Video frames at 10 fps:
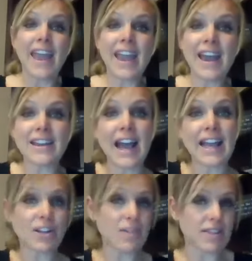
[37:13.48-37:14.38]
And
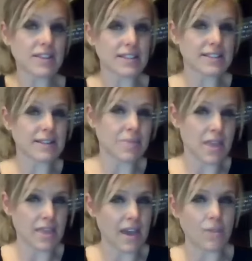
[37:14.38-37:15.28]
I know that this is
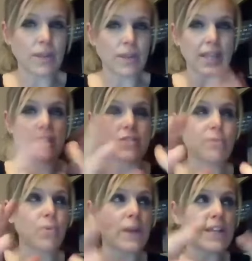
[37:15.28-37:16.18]
something that really,
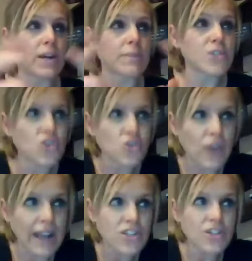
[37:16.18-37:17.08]
when I'm
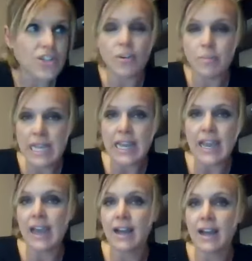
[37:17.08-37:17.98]
stretched, for
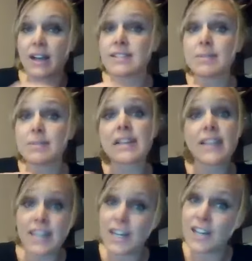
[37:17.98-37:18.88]
me, it causes me to
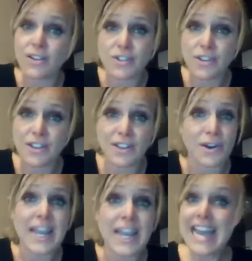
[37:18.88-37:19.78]
lean in closer to the
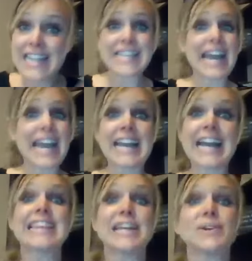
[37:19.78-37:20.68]
Lord and say, God,
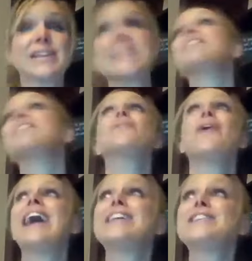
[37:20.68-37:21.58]
I literally don't
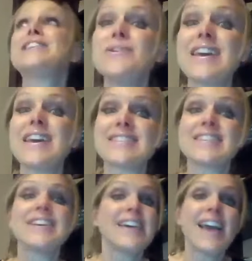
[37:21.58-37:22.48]
know how to do this.
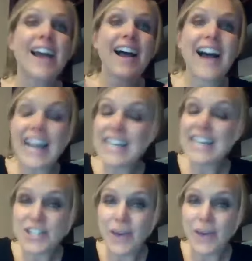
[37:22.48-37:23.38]
I
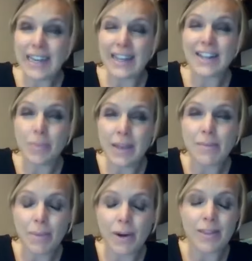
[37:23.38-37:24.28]
need you. And he'll
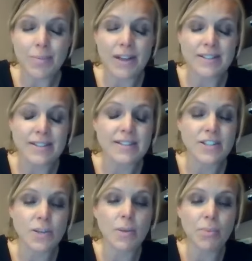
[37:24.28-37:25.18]
become a part of the process.
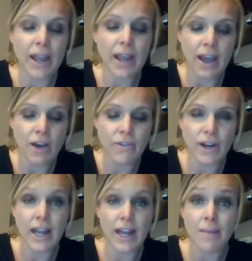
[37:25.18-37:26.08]
And so we'll pray
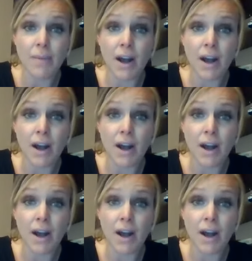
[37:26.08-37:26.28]
over it,